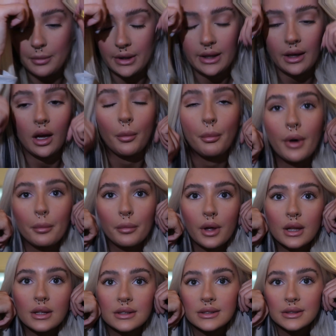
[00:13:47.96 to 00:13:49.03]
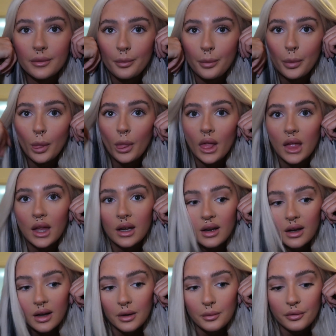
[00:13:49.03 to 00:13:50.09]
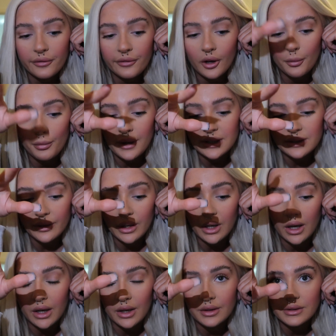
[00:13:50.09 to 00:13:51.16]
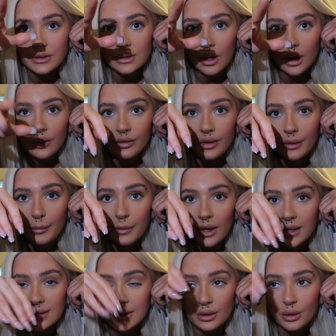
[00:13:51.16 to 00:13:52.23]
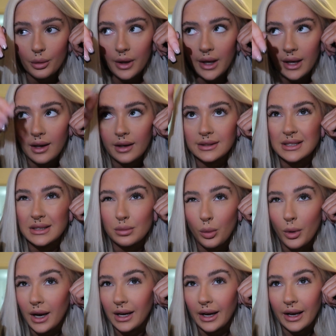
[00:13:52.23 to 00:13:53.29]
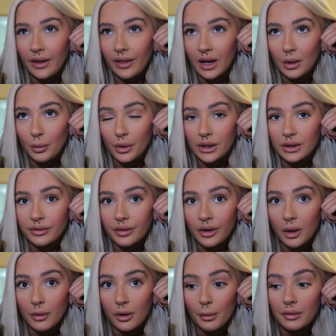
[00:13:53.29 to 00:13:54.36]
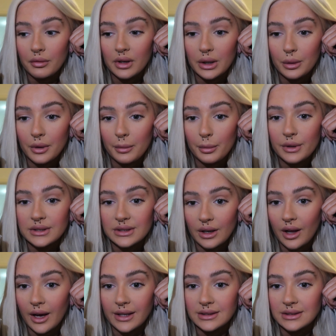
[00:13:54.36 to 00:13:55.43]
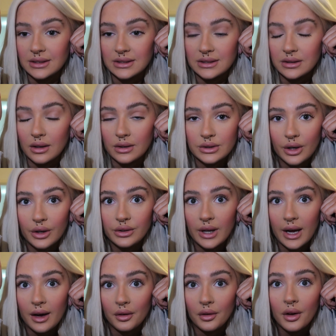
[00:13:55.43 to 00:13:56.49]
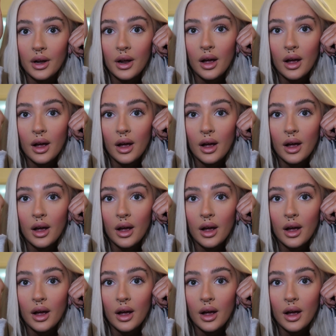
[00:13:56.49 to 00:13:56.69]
I'm going to get on pumpkins, film these videos. Hopefully it'll be nice and quick. This is way later than I wanted to film. I got it really quick because the lighting's going to start to go down.